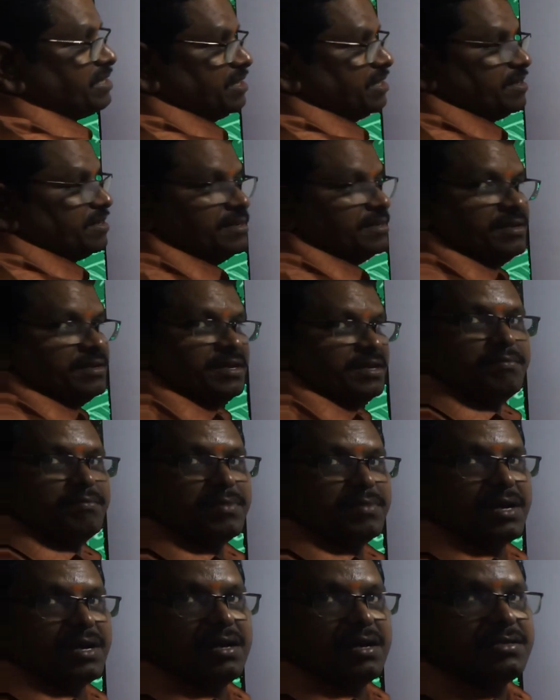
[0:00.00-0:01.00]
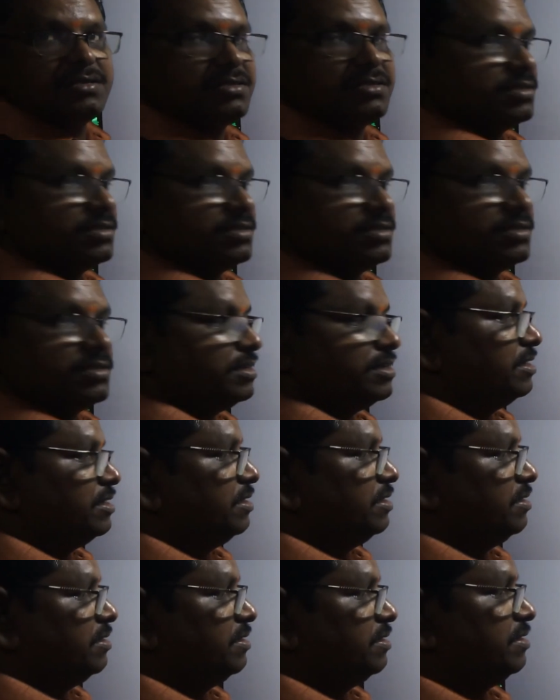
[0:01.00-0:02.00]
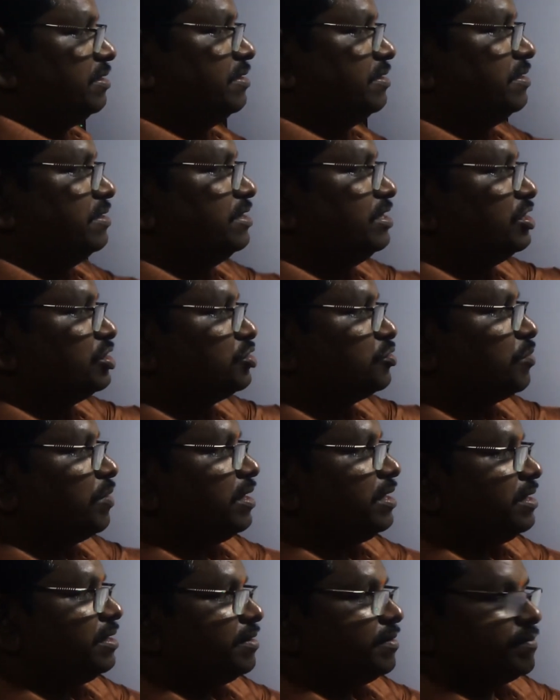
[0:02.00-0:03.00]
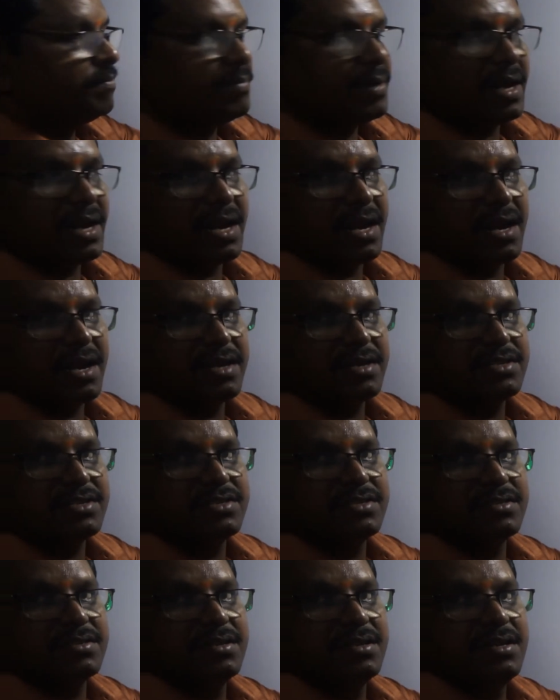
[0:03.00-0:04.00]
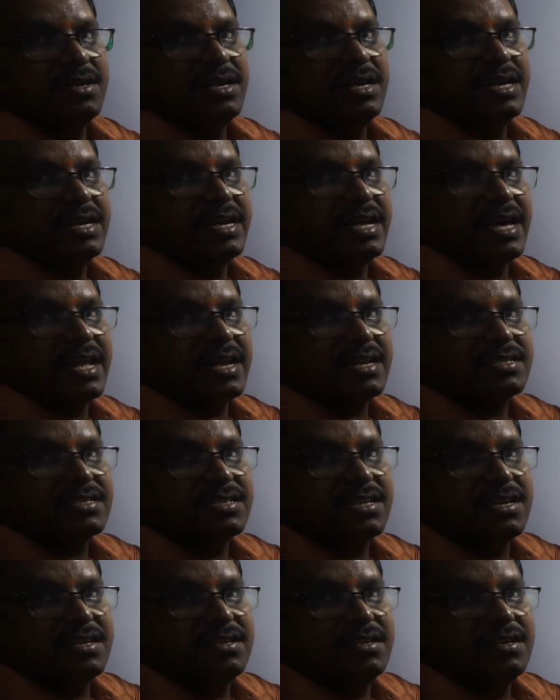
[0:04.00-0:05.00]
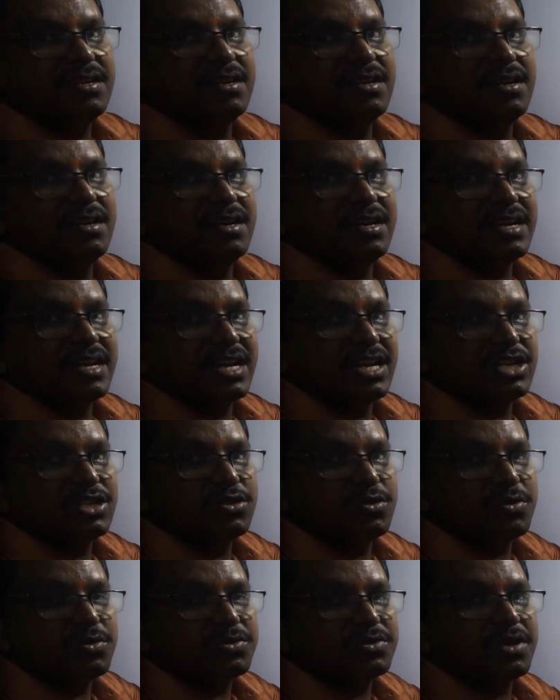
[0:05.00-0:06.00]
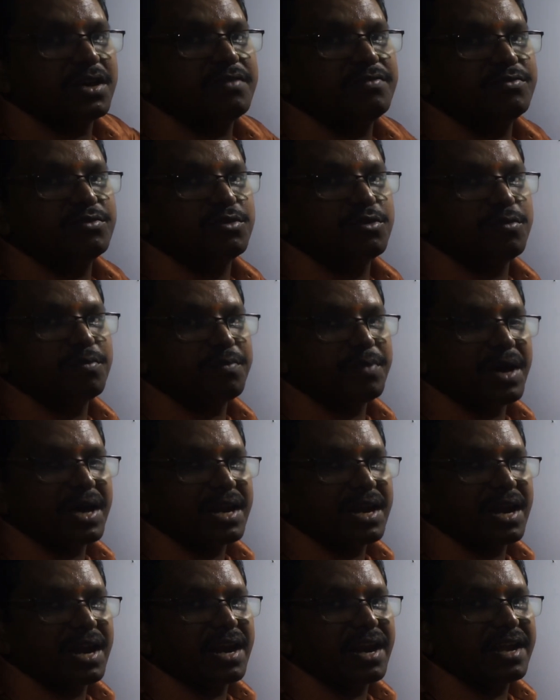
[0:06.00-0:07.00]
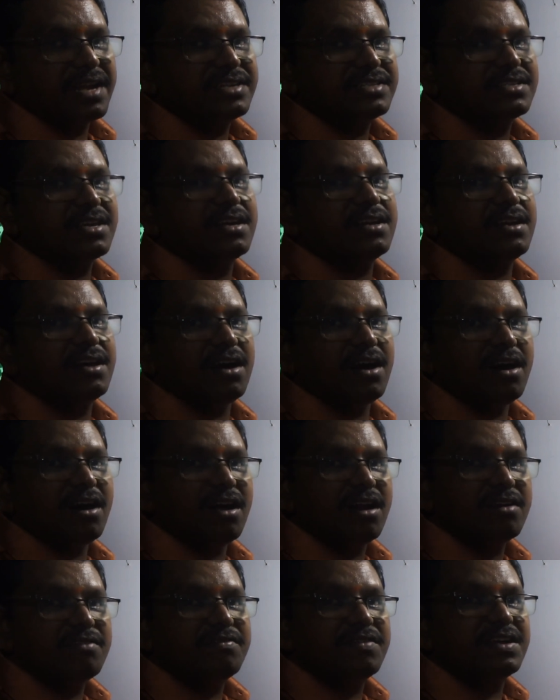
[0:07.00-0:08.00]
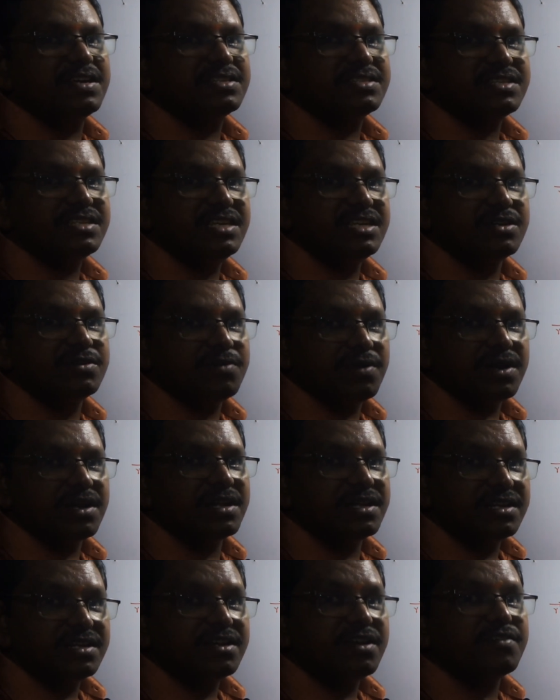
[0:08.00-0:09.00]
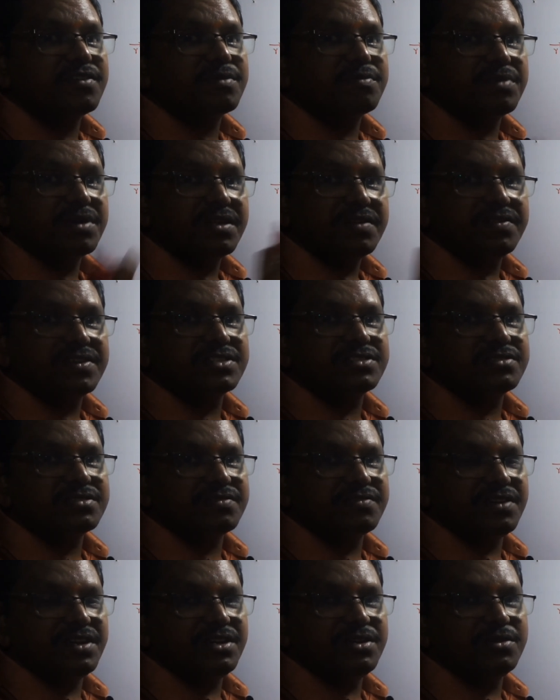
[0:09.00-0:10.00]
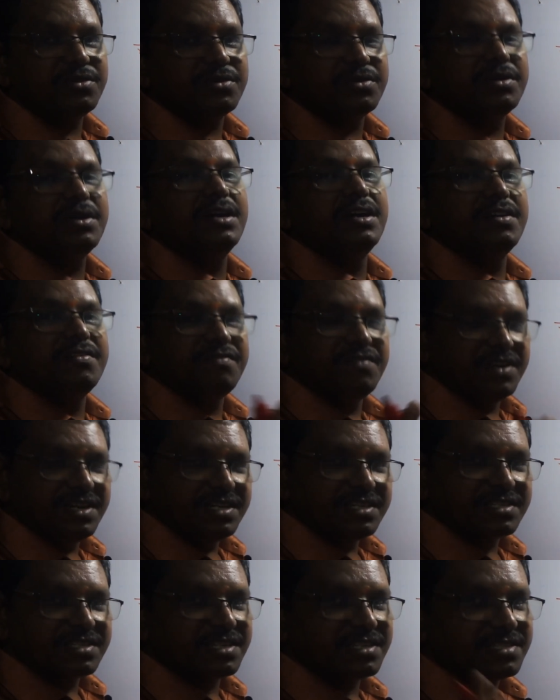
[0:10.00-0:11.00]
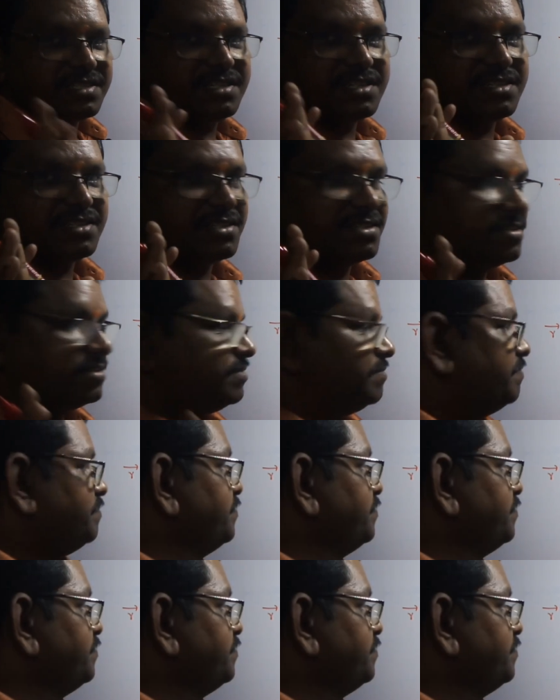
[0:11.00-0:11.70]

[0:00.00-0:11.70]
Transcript: vector because these two are parallel lines. Direction ratios of two parallel lines are always equal. In our previous video we discussed it.